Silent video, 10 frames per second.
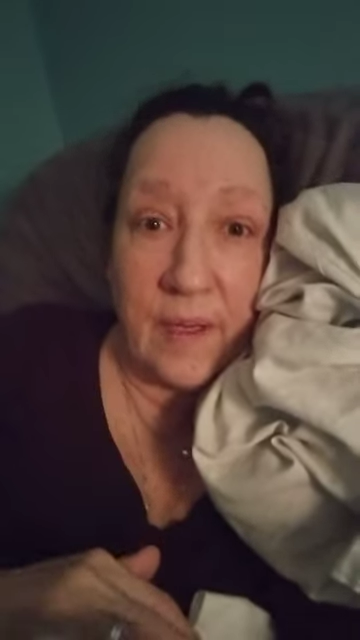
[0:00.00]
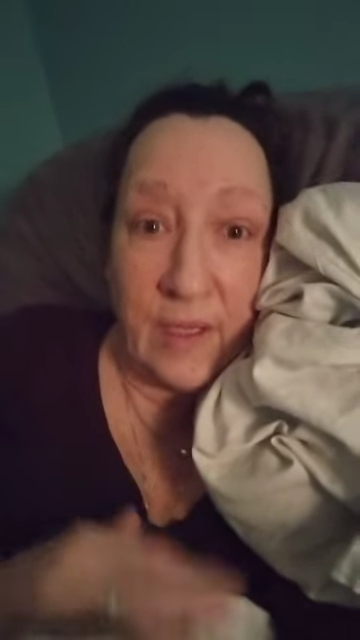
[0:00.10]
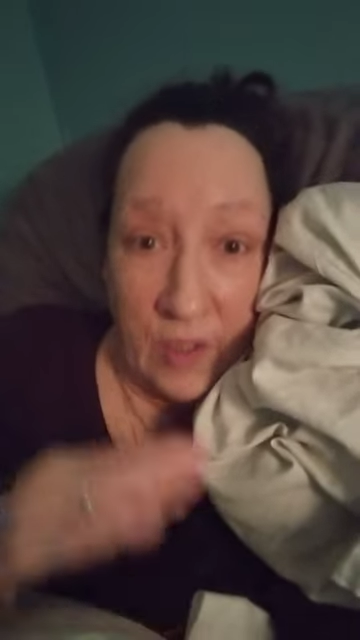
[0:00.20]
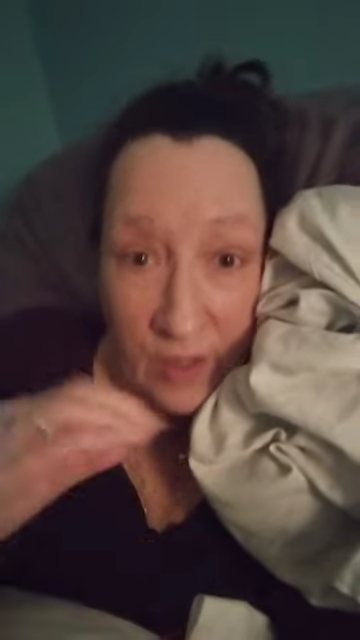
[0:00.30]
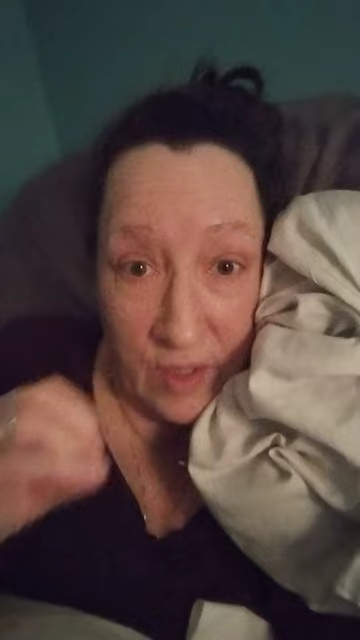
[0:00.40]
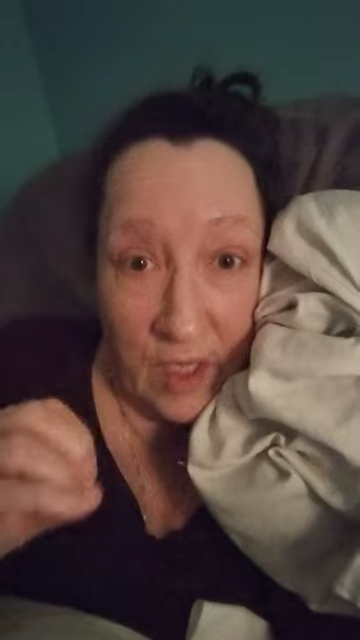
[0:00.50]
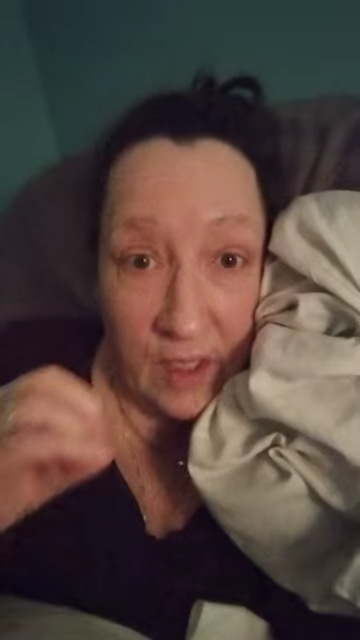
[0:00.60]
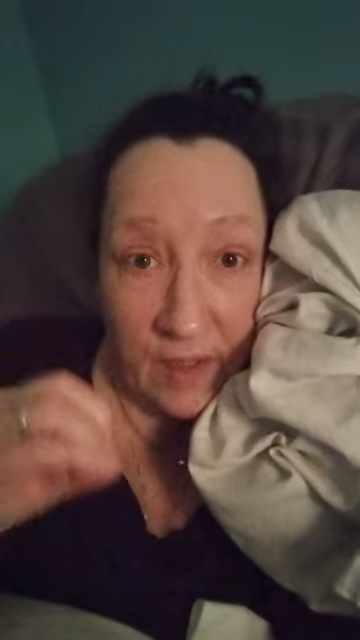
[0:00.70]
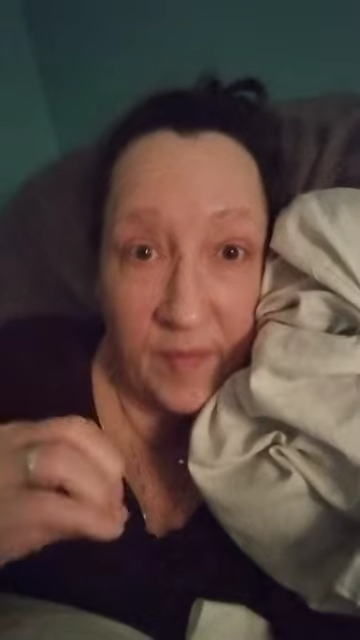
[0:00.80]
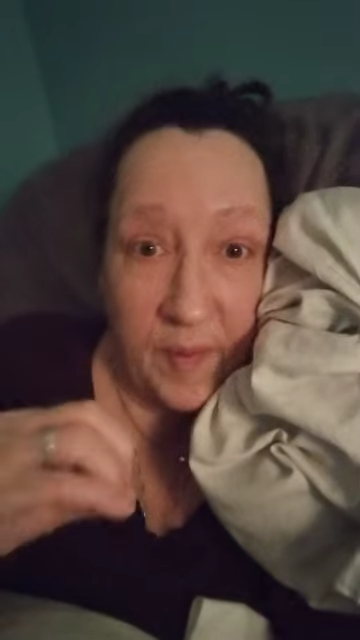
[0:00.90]
I could
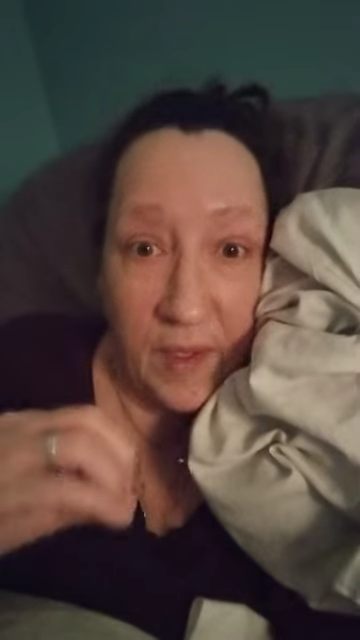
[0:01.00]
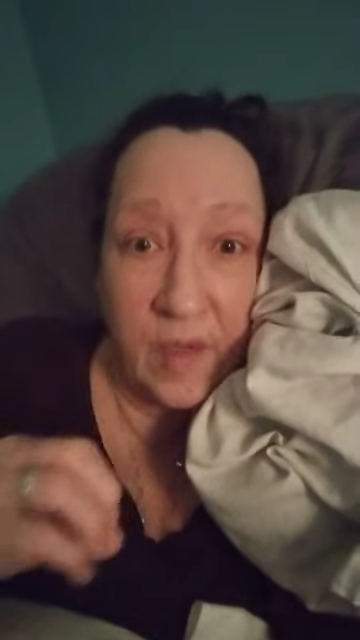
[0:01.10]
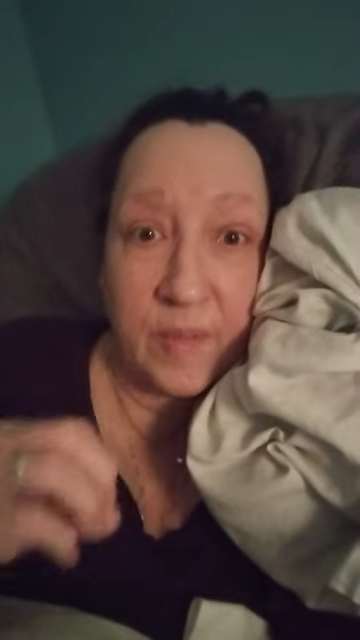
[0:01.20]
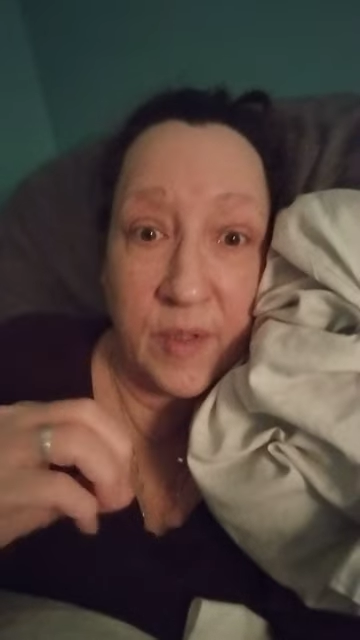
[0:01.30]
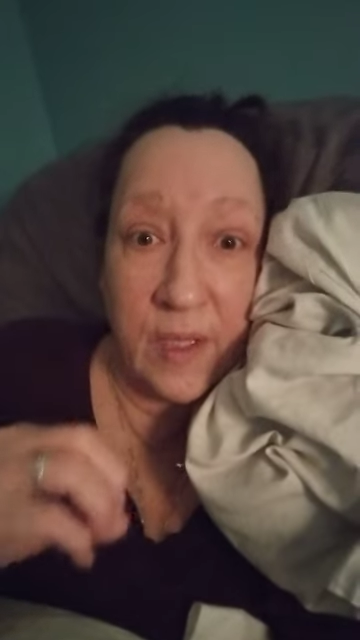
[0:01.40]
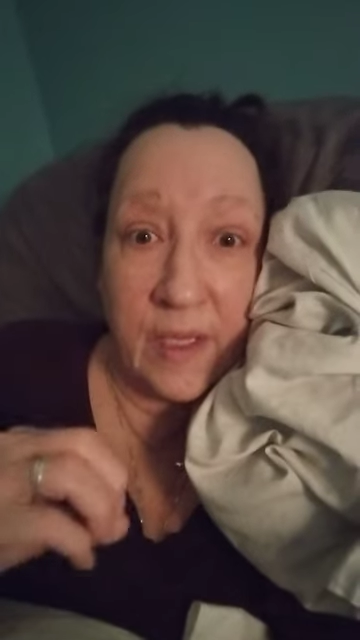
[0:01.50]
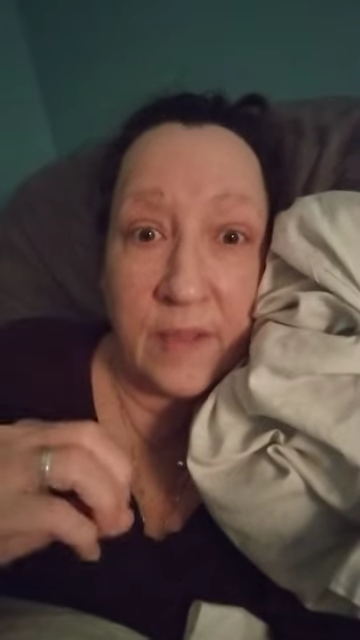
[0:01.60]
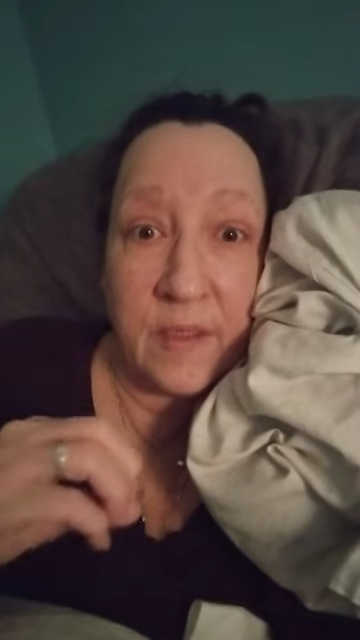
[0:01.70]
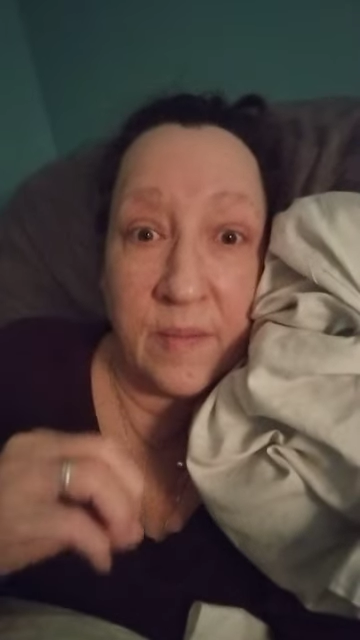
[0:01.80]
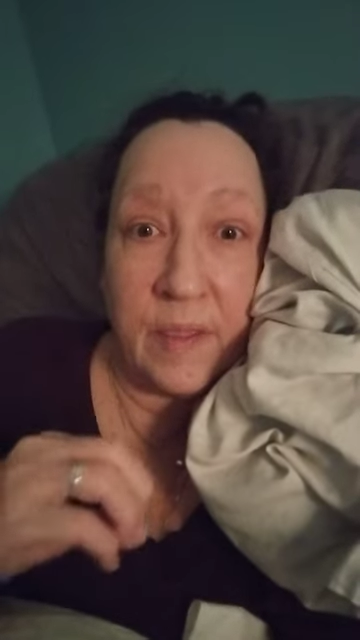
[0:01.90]
not lift my arms or
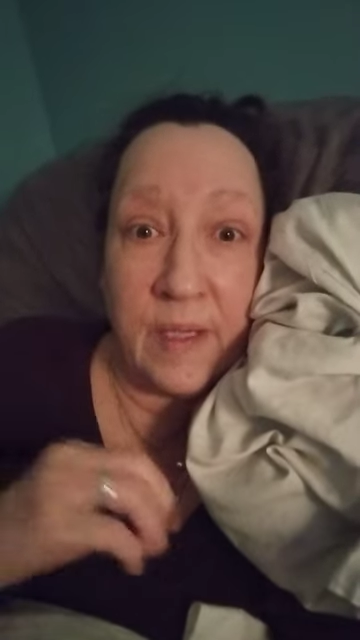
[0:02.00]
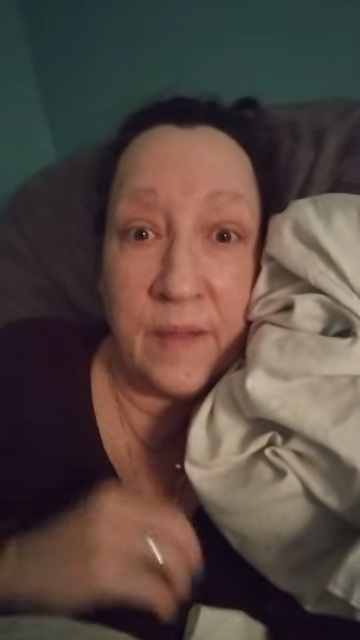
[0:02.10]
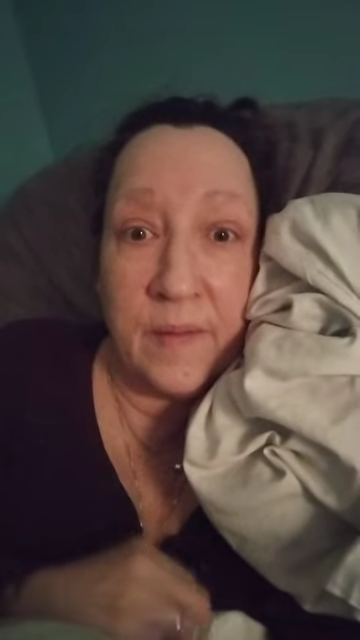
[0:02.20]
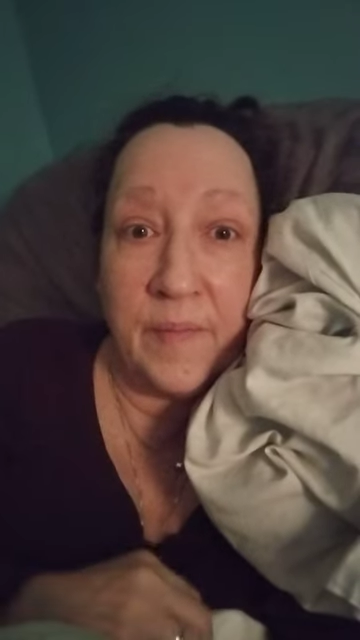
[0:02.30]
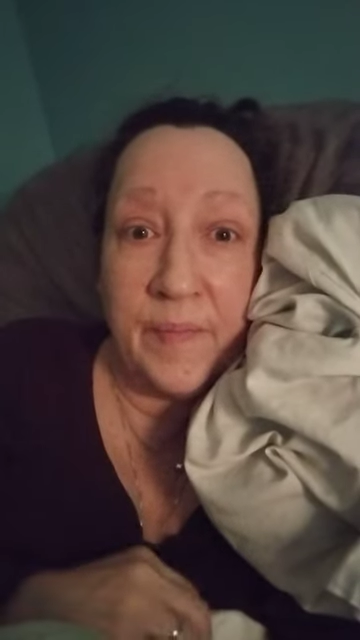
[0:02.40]
legs in bed.